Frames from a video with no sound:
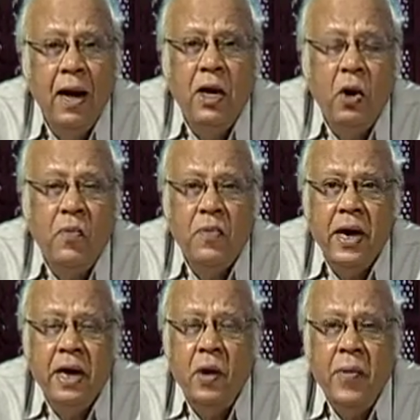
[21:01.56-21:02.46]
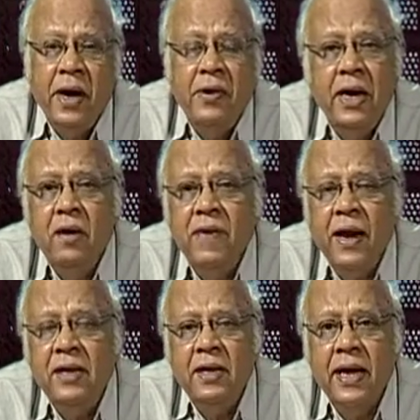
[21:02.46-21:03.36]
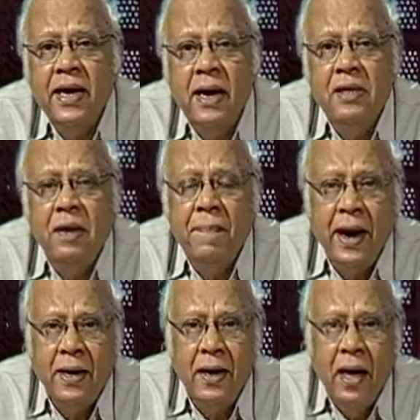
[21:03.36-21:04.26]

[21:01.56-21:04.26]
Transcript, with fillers: you know in a way reinvented the guilty men